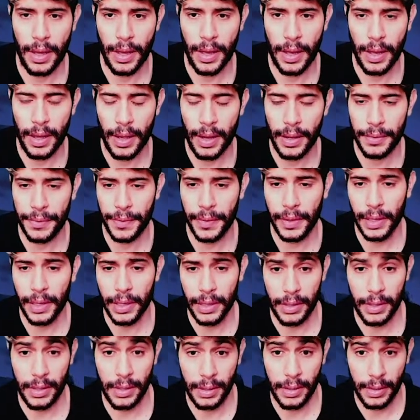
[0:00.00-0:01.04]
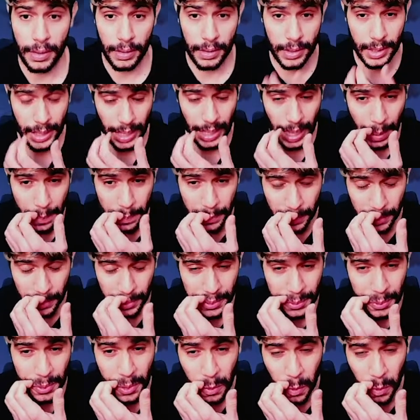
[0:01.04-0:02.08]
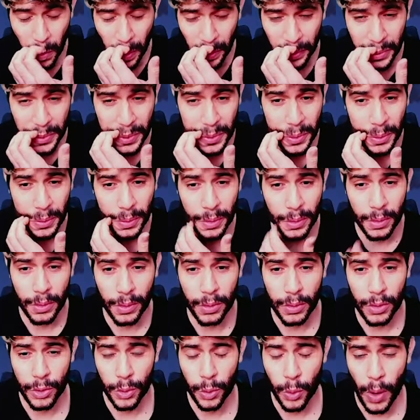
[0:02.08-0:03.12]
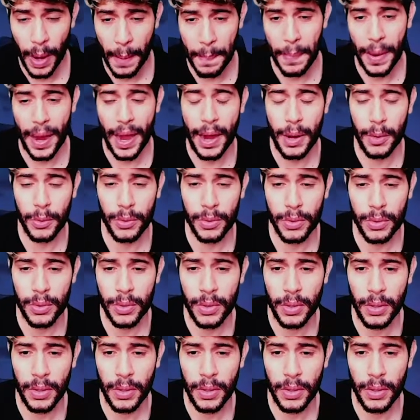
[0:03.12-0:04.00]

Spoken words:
I feel like the Zapdos will want to swap out.